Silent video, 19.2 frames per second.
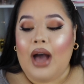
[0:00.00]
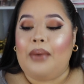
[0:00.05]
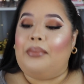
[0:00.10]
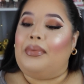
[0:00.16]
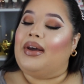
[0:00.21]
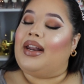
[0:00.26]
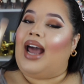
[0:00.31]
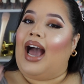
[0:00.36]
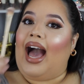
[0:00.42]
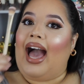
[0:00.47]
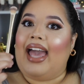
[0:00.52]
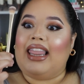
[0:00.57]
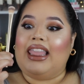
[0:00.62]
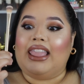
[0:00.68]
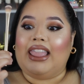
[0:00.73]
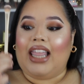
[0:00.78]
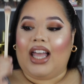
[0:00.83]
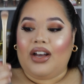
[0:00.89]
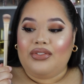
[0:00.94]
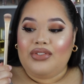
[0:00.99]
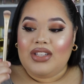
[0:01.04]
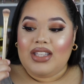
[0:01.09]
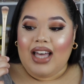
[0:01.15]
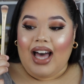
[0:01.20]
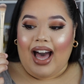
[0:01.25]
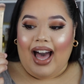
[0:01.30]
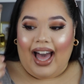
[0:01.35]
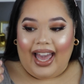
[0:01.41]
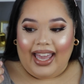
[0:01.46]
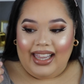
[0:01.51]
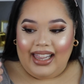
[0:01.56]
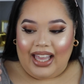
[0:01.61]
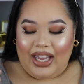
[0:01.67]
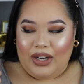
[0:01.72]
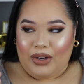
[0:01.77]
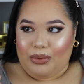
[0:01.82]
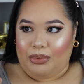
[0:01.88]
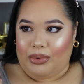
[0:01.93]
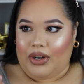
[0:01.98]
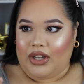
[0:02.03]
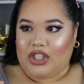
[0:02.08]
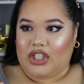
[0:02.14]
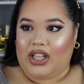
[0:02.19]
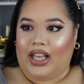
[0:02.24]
But I loved the highlighter brush.